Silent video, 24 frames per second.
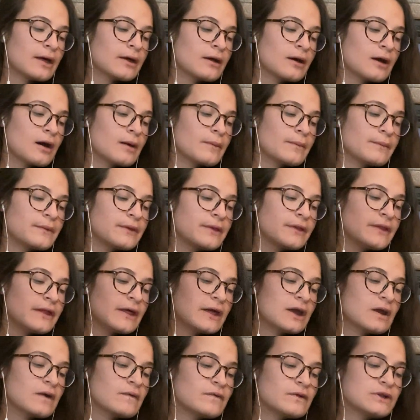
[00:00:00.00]
up the
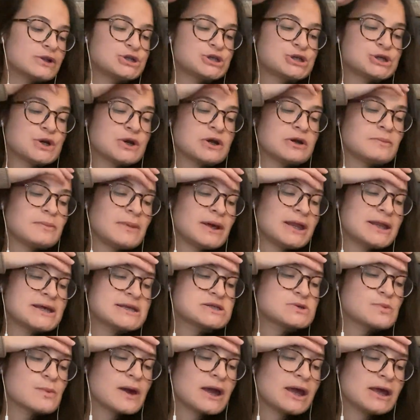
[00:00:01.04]
leg of the chair and made
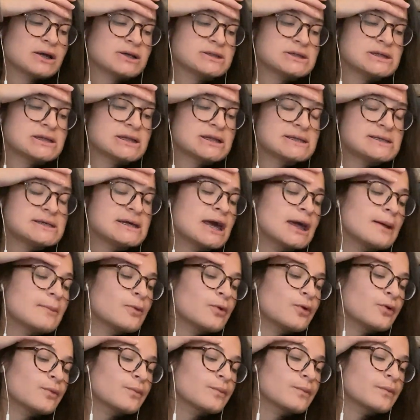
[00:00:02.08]
his way onto the
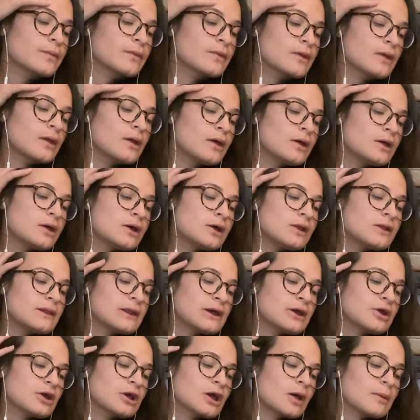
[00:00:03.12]
table. The
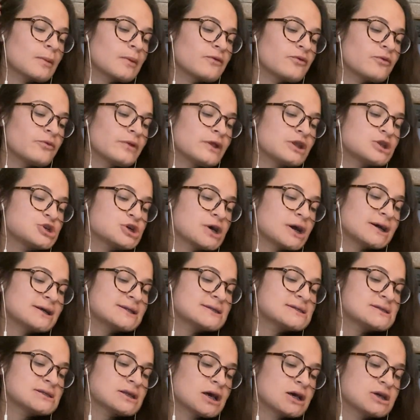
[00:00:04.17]
air coming from the
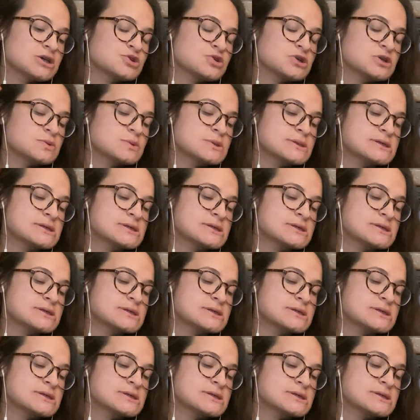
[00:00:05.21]
giant's nostrils was